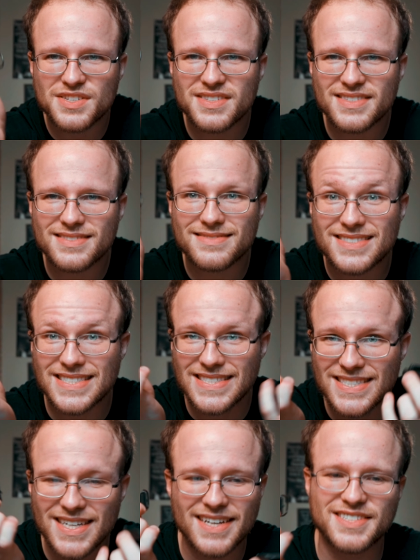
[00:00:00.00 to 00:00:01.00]
is
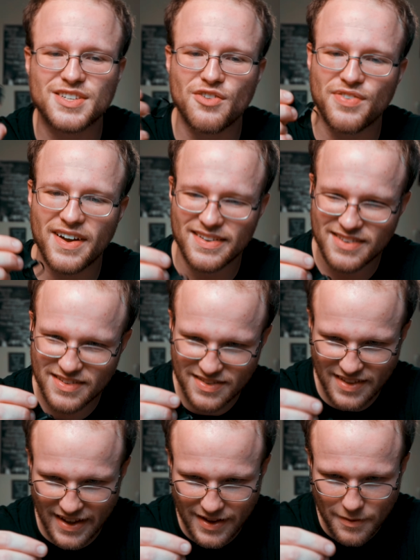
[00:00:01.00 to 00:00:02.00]
oh, so fun.
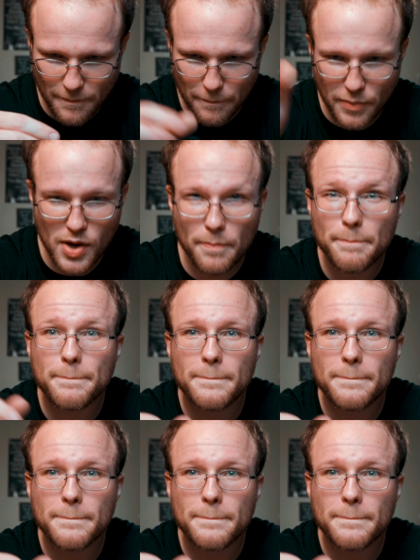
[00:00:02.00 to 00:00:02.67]
Just like boop.